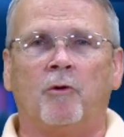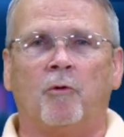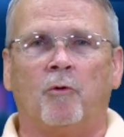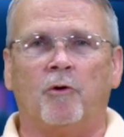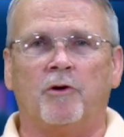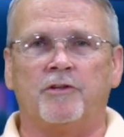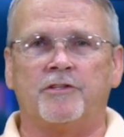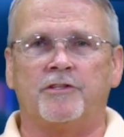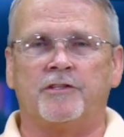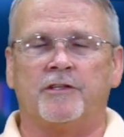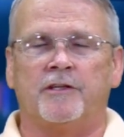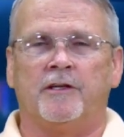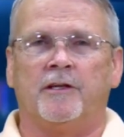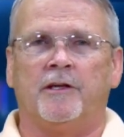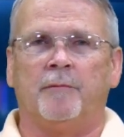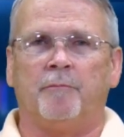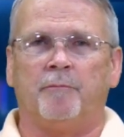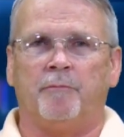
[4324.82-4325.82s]
course,
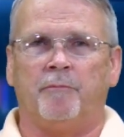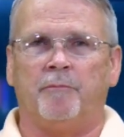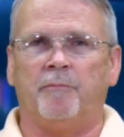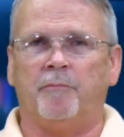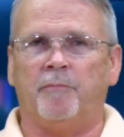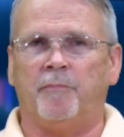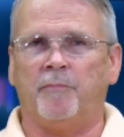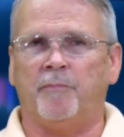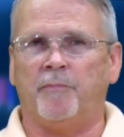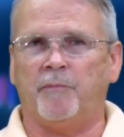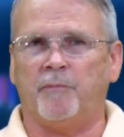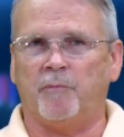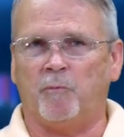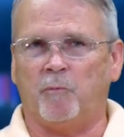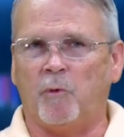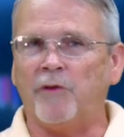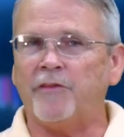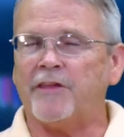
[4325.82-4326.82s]

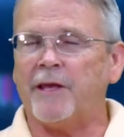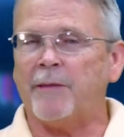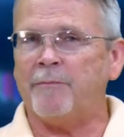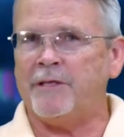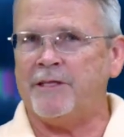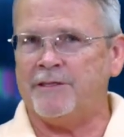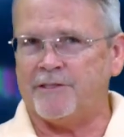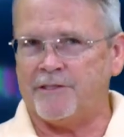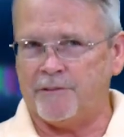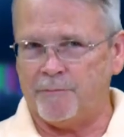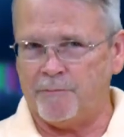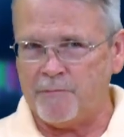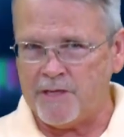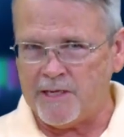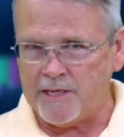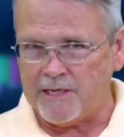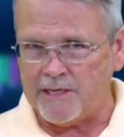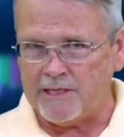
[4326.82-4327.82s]
what that means to
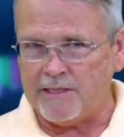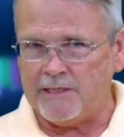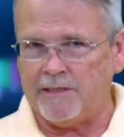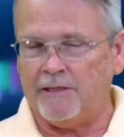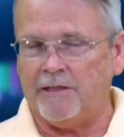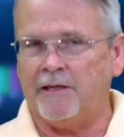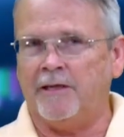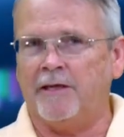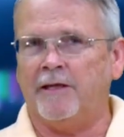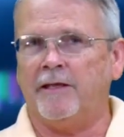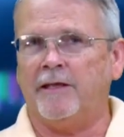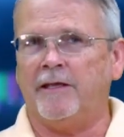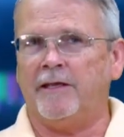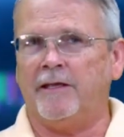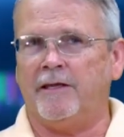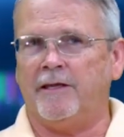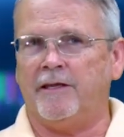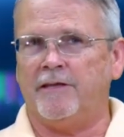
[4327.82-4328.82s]
me
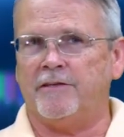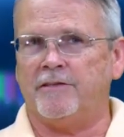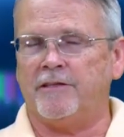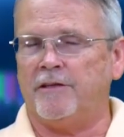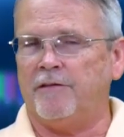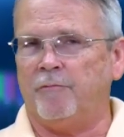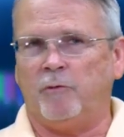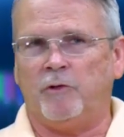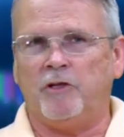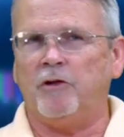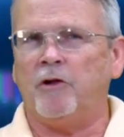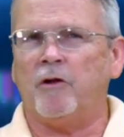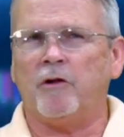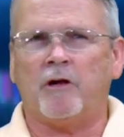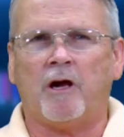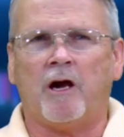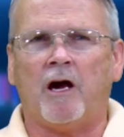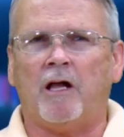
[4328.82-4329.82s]
is when you go
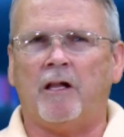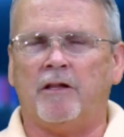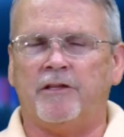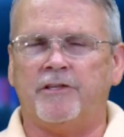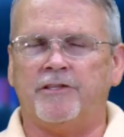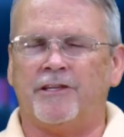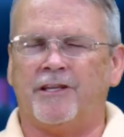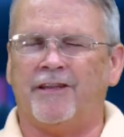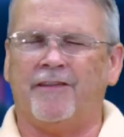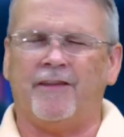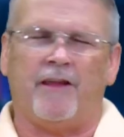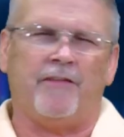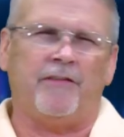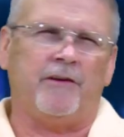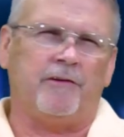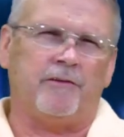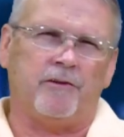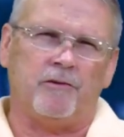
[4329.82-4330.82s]
to college,
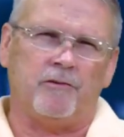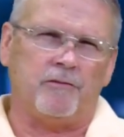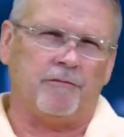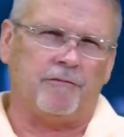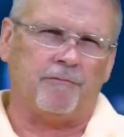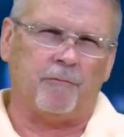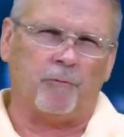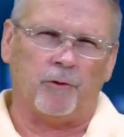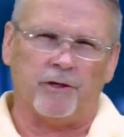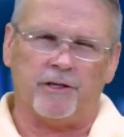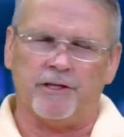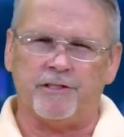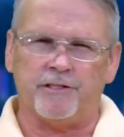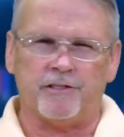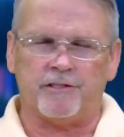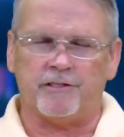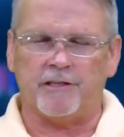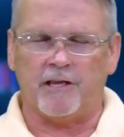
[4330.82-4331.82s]
and they're using 4
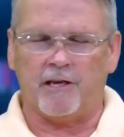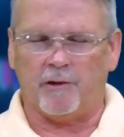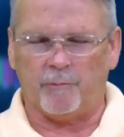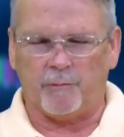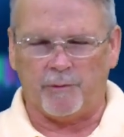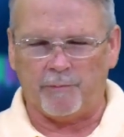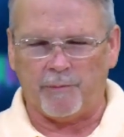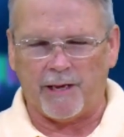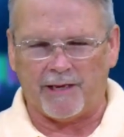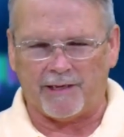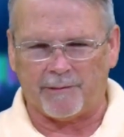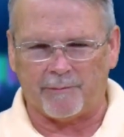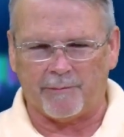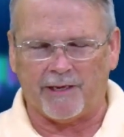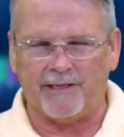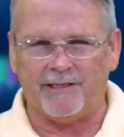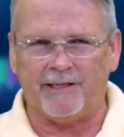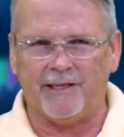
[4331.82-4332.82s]
digits now, but back in
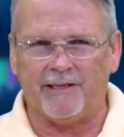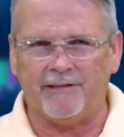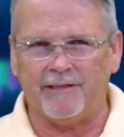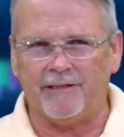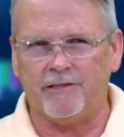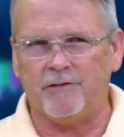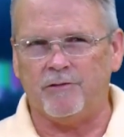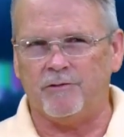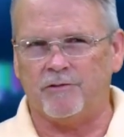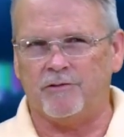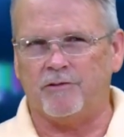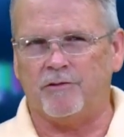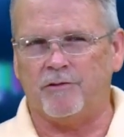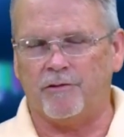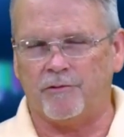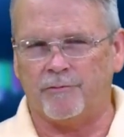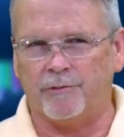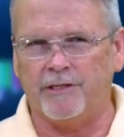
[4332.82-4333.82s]
my day, they used
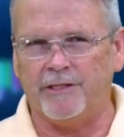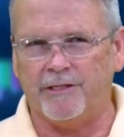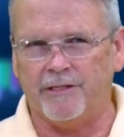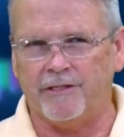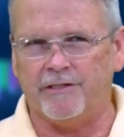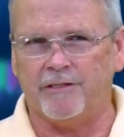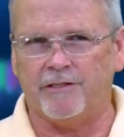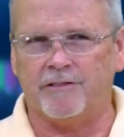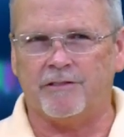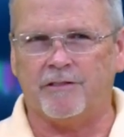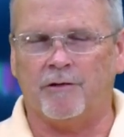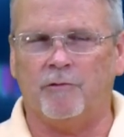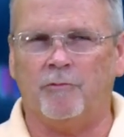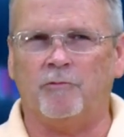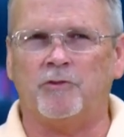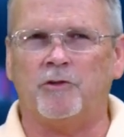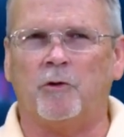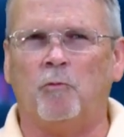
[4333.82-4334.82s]
3 digits.
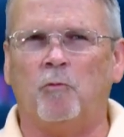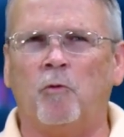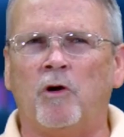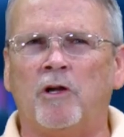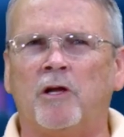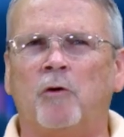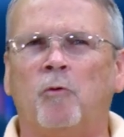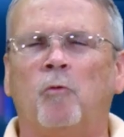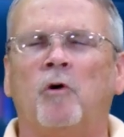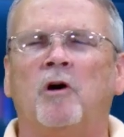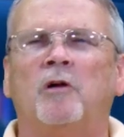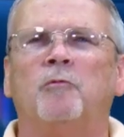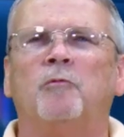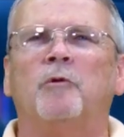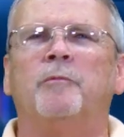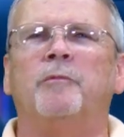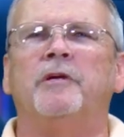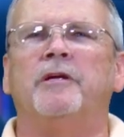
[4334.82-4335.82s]
So 101
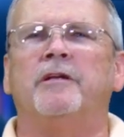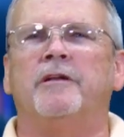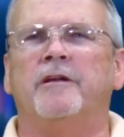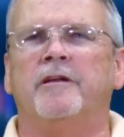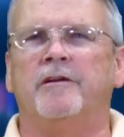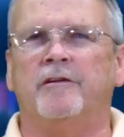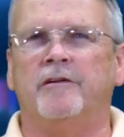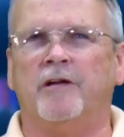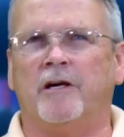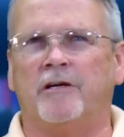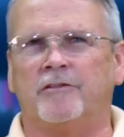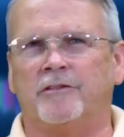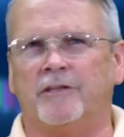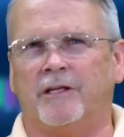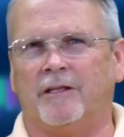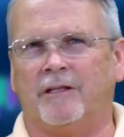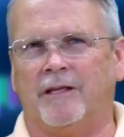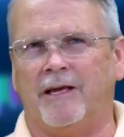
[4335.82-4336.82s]
would be an
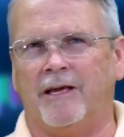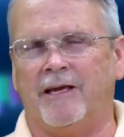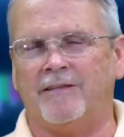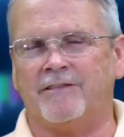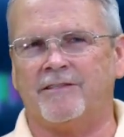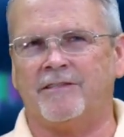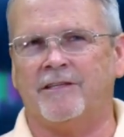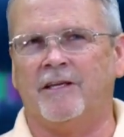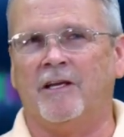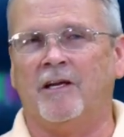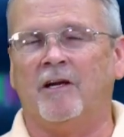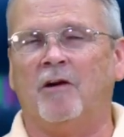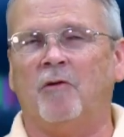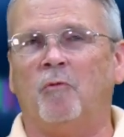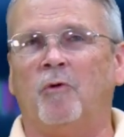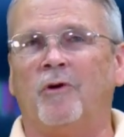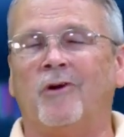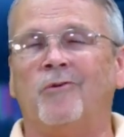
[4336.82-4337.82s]
introductory class.
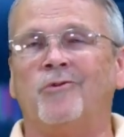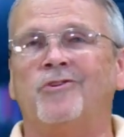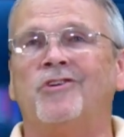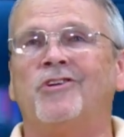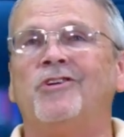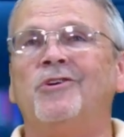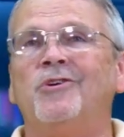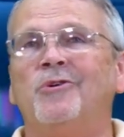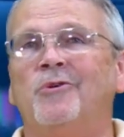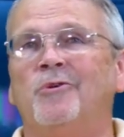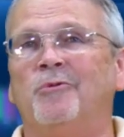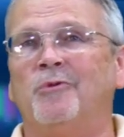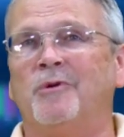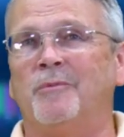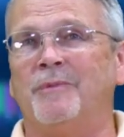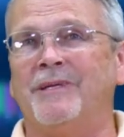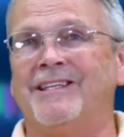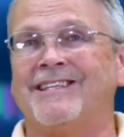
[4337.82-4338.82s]
102
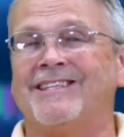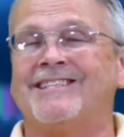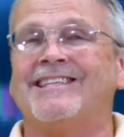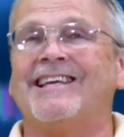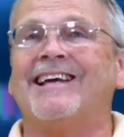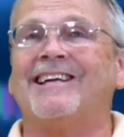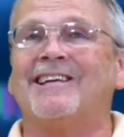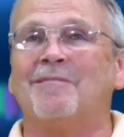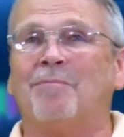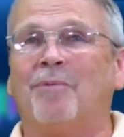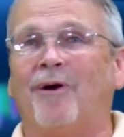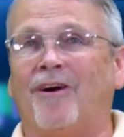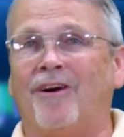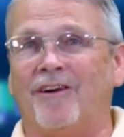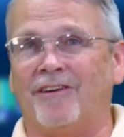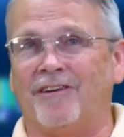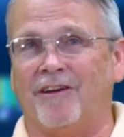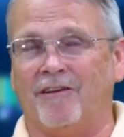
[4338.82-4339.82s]
would be the second
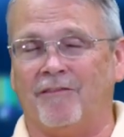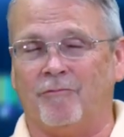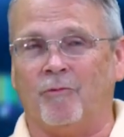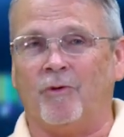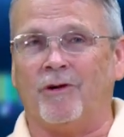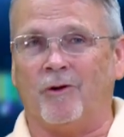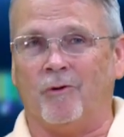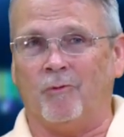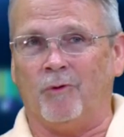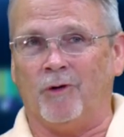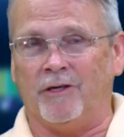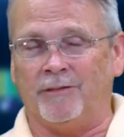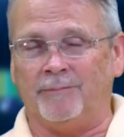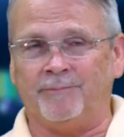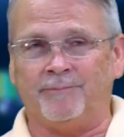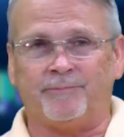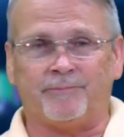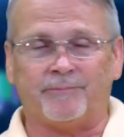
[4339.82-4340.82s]
part of
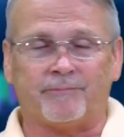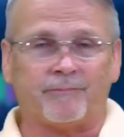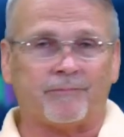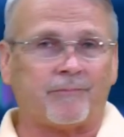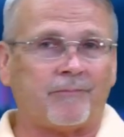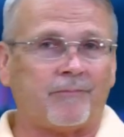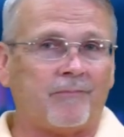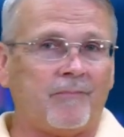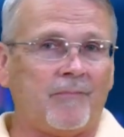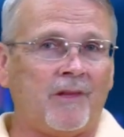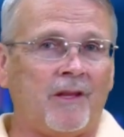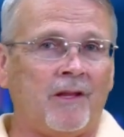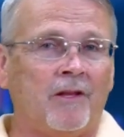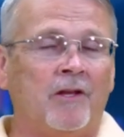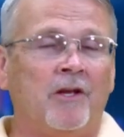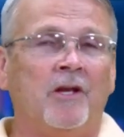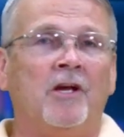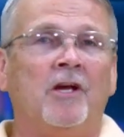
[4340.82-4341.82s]
101.
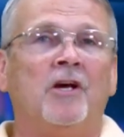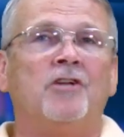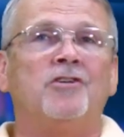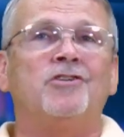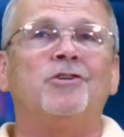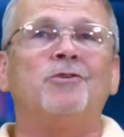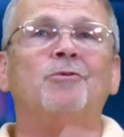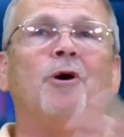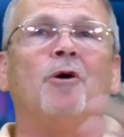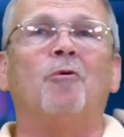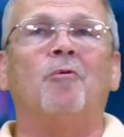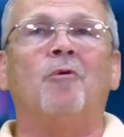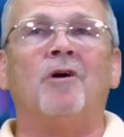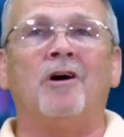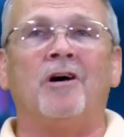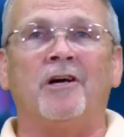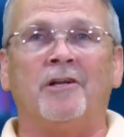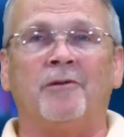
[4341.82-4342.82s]

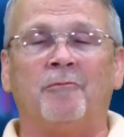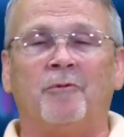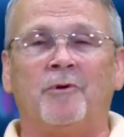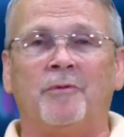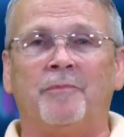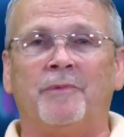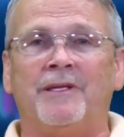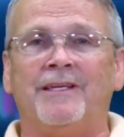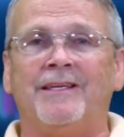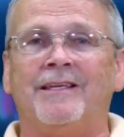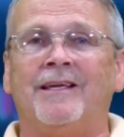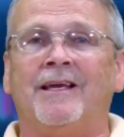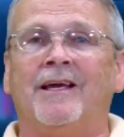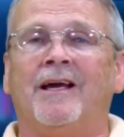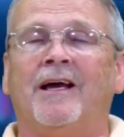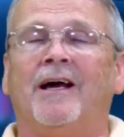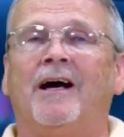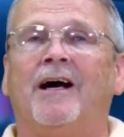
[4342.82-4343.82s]
201 would be
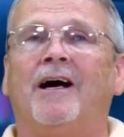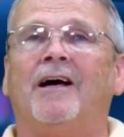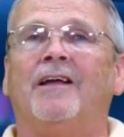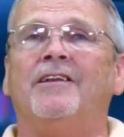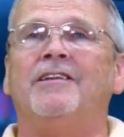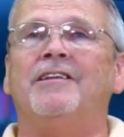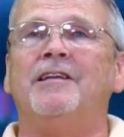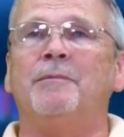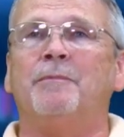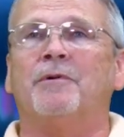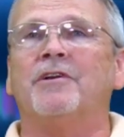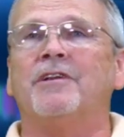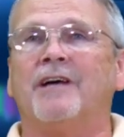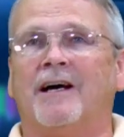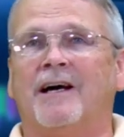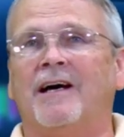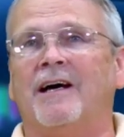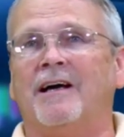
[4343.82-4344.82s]
a deeper
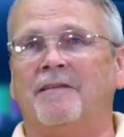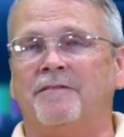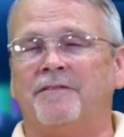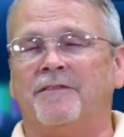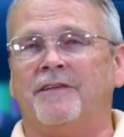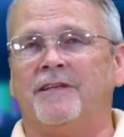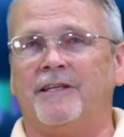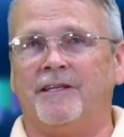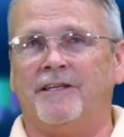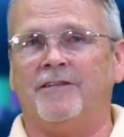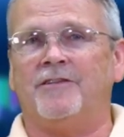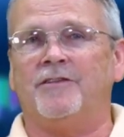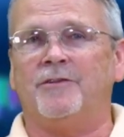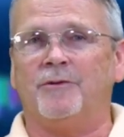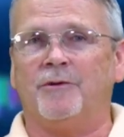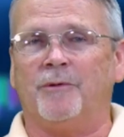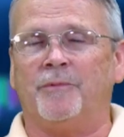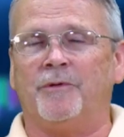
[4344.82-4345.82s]
dive
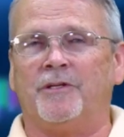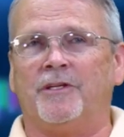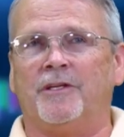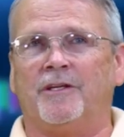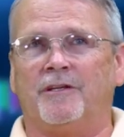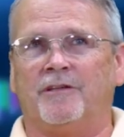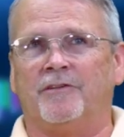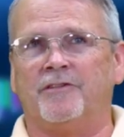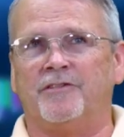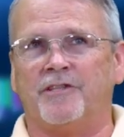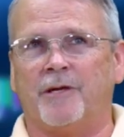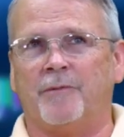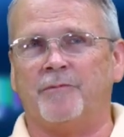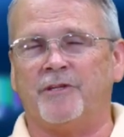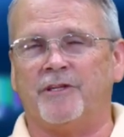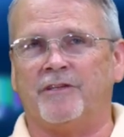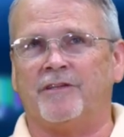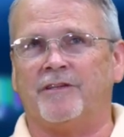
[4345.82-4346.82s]
into a particular
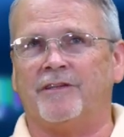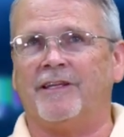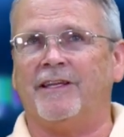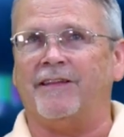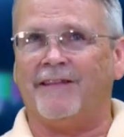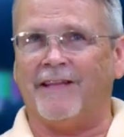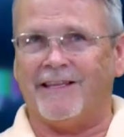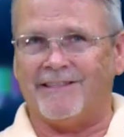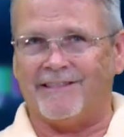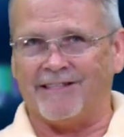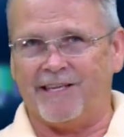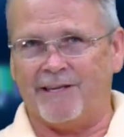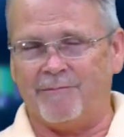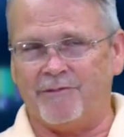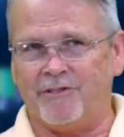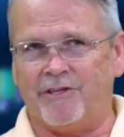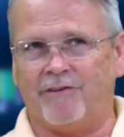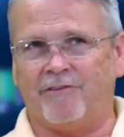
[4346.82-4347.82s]
subject in that
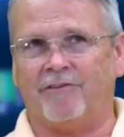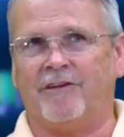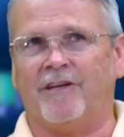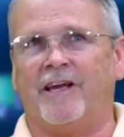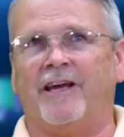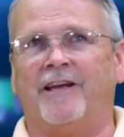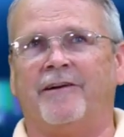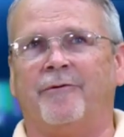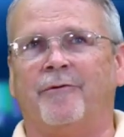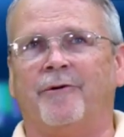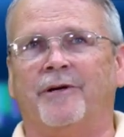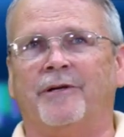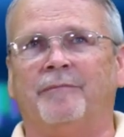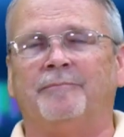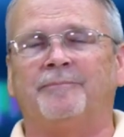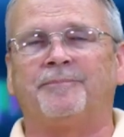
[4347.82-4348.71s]
same general category.